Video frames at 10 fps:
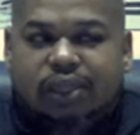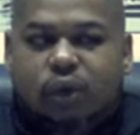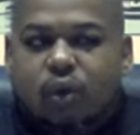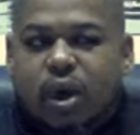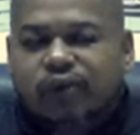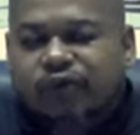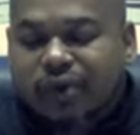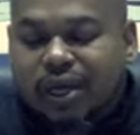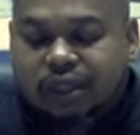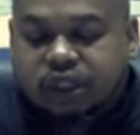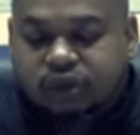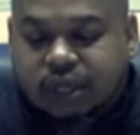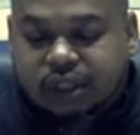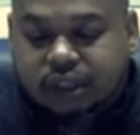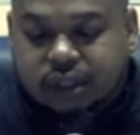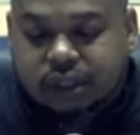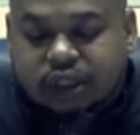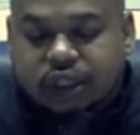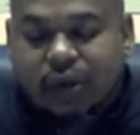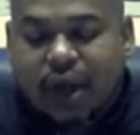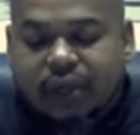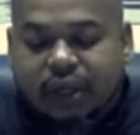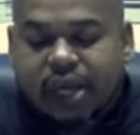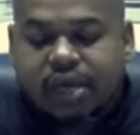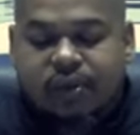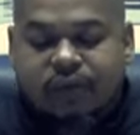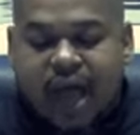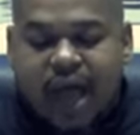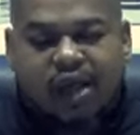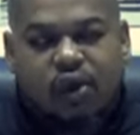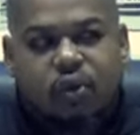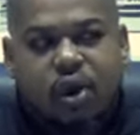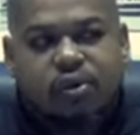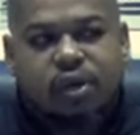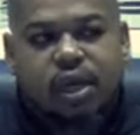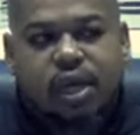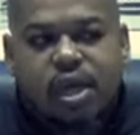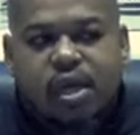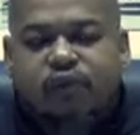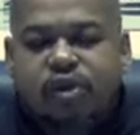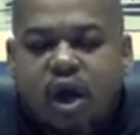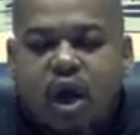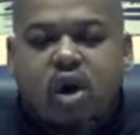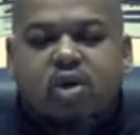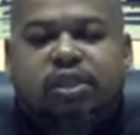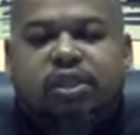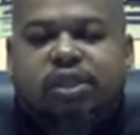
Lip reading: a wonderful illustration to show how the kingdom of God can work if we all just